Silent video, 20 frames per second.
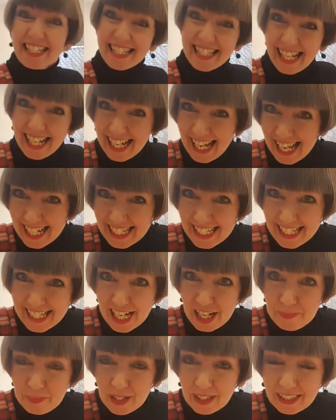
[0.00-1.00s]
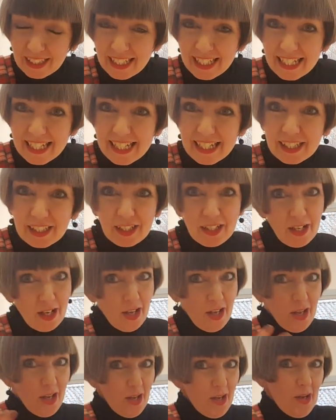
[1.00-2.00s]
Diane in Denmark
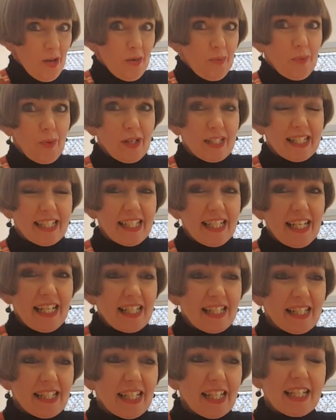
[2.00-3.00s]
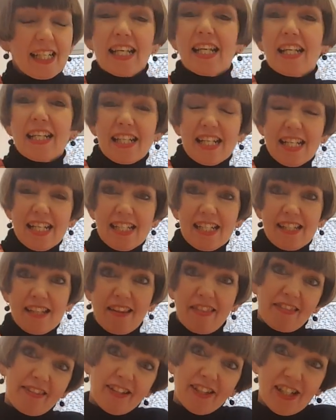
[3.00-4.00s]
here. What day is it? It is
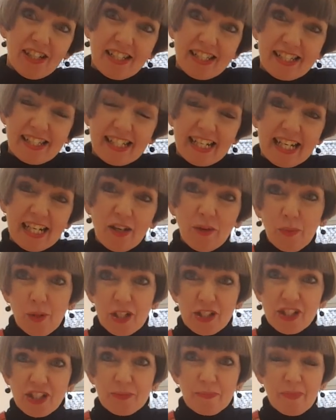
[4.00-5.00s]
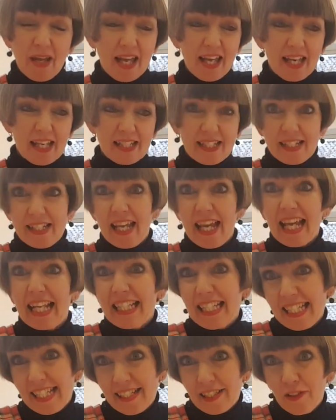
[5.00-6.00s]
Thursday, which is
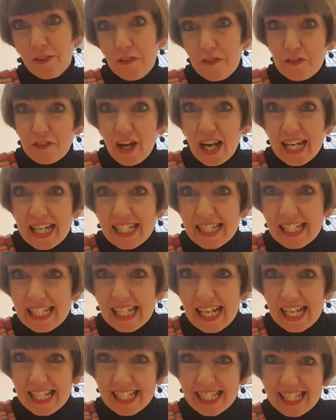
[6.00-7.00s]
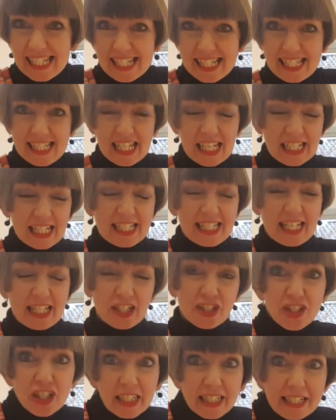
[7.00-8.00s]
Little Friday, as they say in
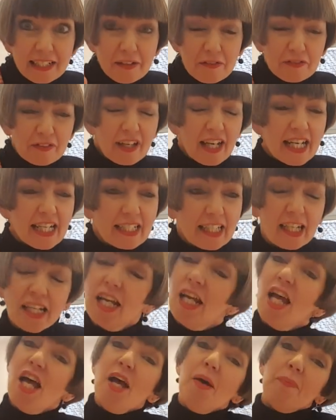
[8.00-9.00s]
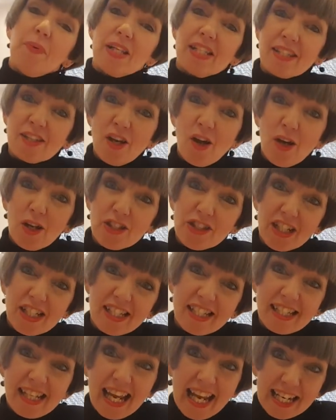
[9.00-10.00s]
Danish, Lille Friday. But it's not
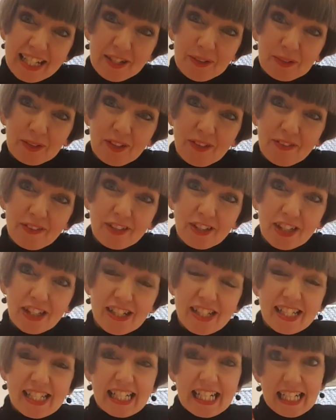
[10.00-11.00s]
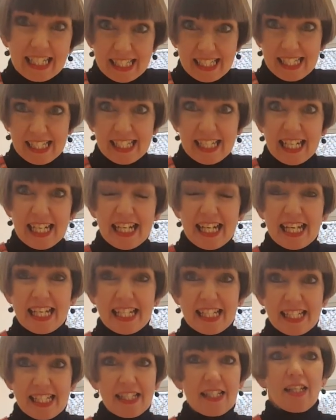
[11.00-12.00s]
just any old Thursday.
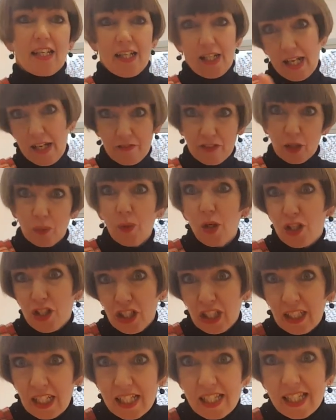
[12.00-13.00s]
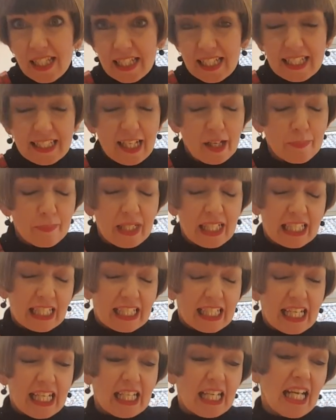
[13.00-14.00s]
Today is, if you're watching this, the day that I'm
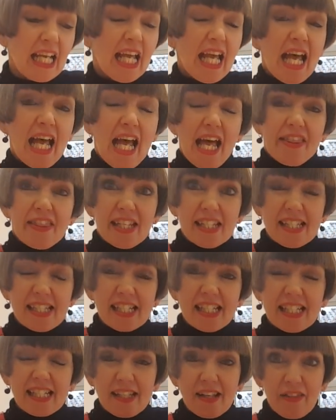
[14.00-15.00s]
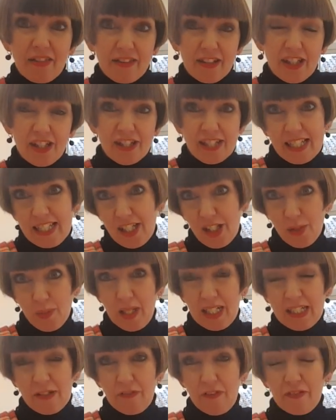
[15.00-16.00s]
making it. This is Thursday the
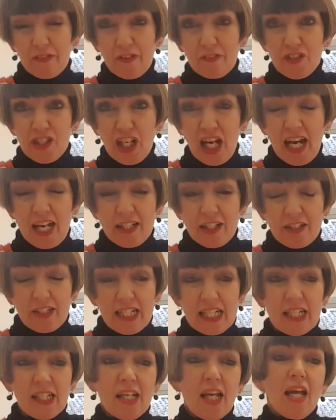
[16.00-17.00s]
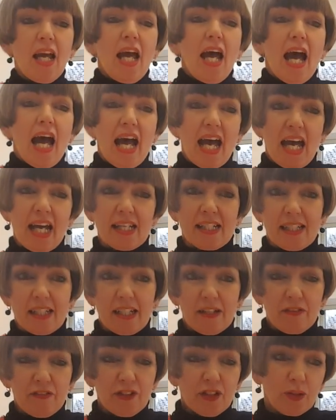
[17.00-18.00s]
25th of January. And
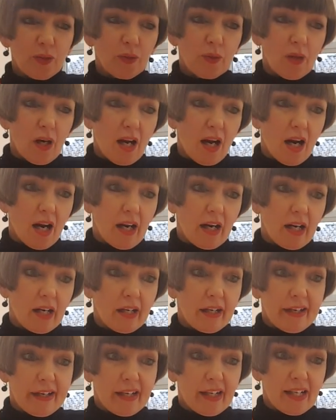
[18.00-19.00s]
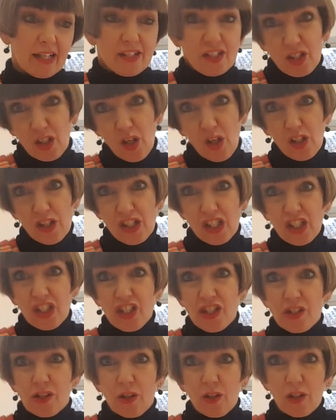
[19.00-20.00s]
if you are
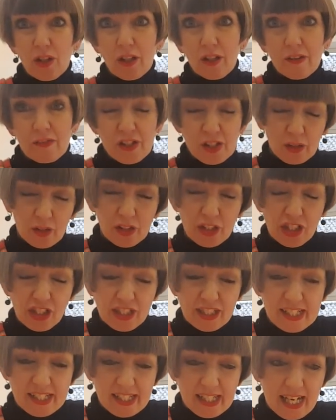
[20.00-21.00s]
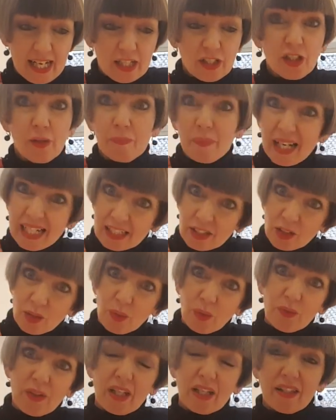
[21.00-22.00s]
Scottish or of Scottish descent, you might
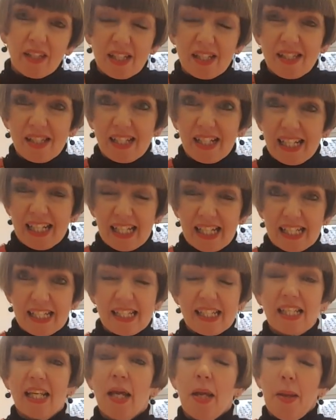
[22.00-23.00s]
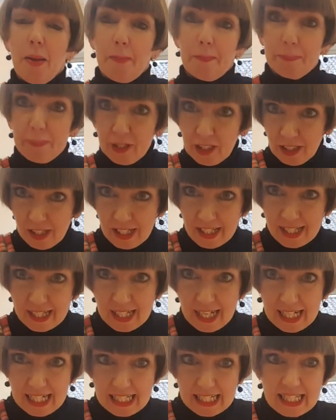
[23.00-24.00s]
know that this is Burns
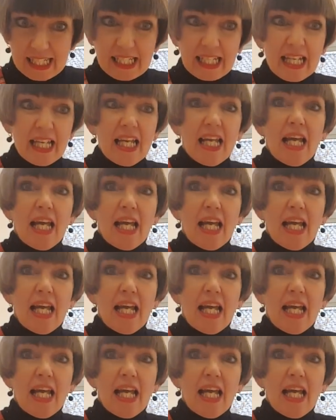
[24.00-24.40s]
Night.